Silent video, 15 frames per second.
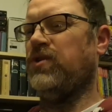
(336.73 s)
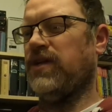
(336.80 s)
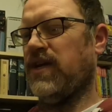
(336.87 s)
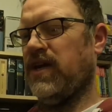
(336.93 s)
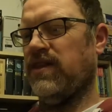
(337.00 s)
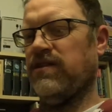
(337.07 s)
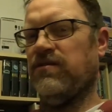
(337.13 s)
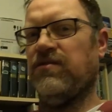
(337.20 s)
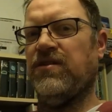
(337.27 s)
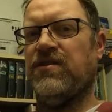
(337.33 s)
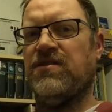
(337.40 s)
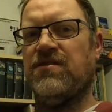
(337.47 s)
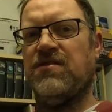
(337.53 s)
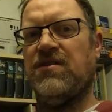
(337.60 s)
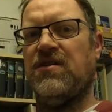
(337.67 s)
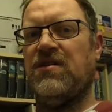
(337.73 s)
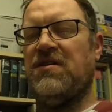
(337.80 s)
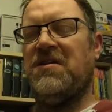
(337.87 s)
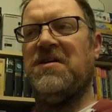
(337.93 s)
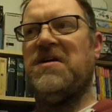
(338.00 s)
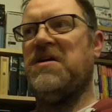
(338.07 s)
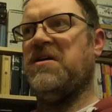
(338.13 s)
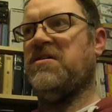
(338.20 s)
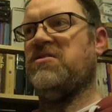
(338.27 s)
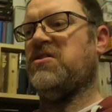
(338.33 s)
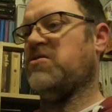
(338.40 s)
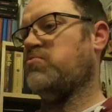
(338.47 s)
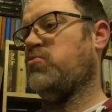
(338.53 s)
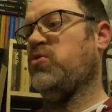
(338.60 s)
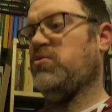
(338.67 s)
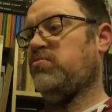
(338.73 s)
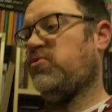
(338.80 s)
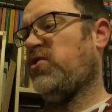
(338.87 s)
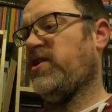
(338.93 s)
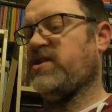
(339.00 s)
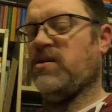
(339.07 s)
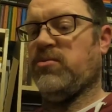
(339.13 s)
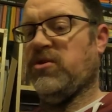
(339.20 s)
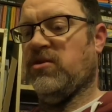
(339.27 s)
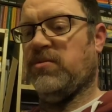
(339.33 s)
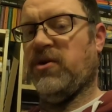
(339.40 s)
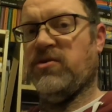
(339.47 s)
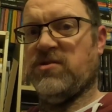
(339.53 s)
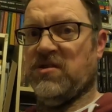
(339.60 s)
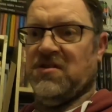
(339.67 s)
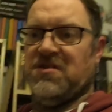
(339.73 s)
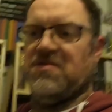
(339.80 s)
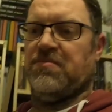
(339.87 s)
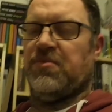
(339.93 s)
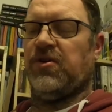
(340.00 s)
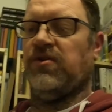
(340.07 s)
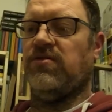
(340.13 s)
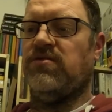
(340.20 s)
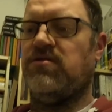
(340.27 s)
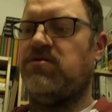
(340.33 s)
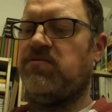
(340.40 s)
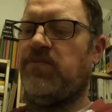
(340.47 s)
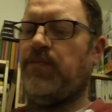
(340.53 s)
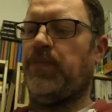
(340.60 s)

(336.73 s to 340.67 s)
together and just put the price up on the postage, because